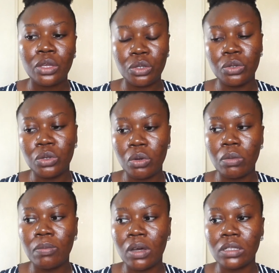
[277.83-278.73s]
you
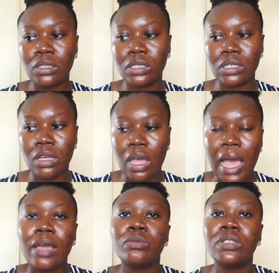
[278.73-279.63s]
know. But
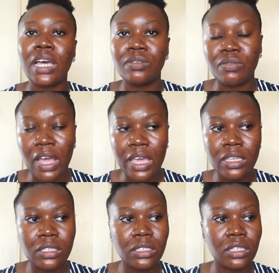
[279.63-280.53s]
I would
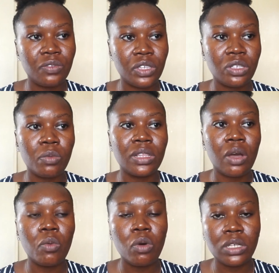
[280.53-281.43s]
advise, if you're someone
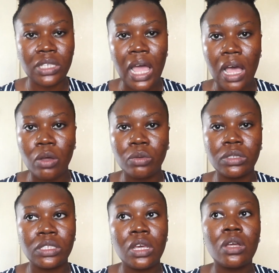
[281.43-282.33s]
that works
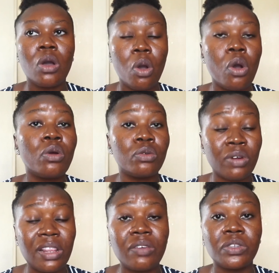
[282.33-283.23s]
out, or
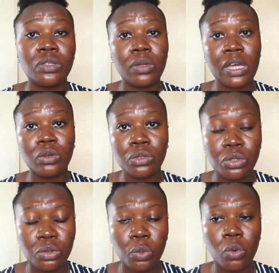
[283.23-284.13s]
rather if you're someone that
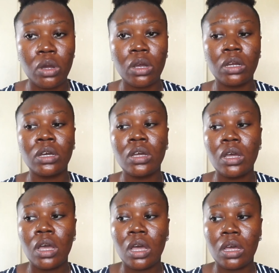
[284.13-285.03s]
goes to work,
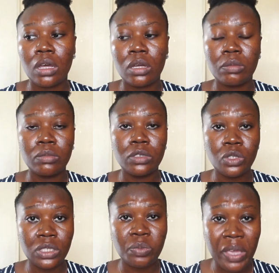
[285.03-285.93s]
you
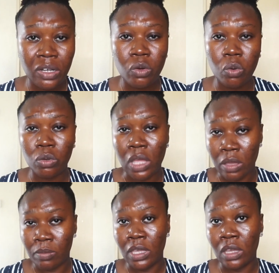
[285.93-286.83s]
spend
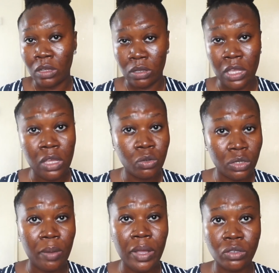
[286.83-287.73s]
a
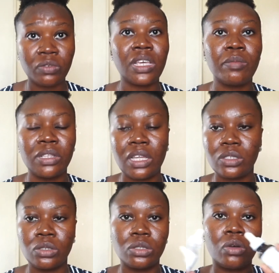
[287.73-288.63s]
good amount of time under the
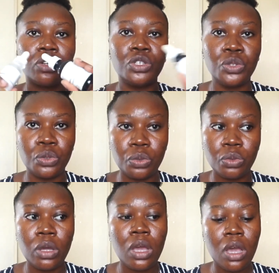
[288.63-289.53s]
sun, you